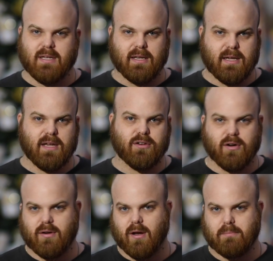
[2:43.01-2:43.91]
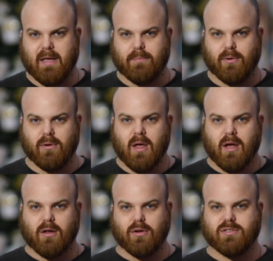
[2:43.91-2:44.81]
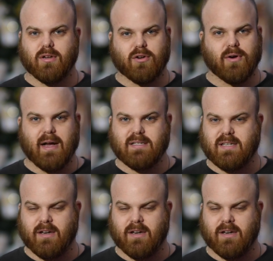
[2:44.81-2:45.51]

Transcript: to lead your young people closer to Christ